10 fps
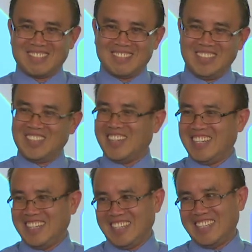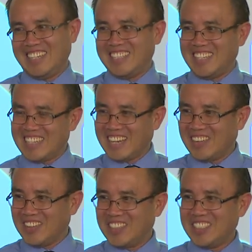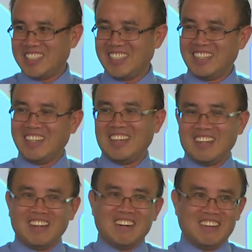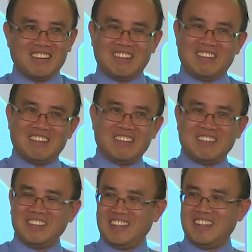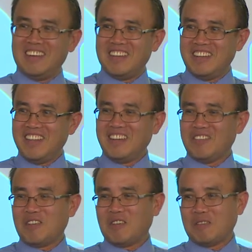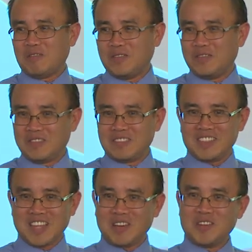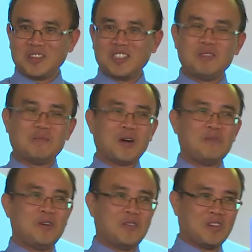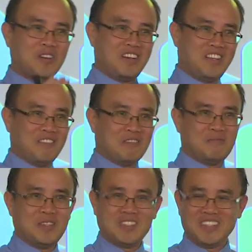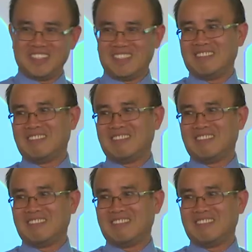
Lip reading: Which one do you think? Is that psychology, the dean of psychology department, or the dean of business?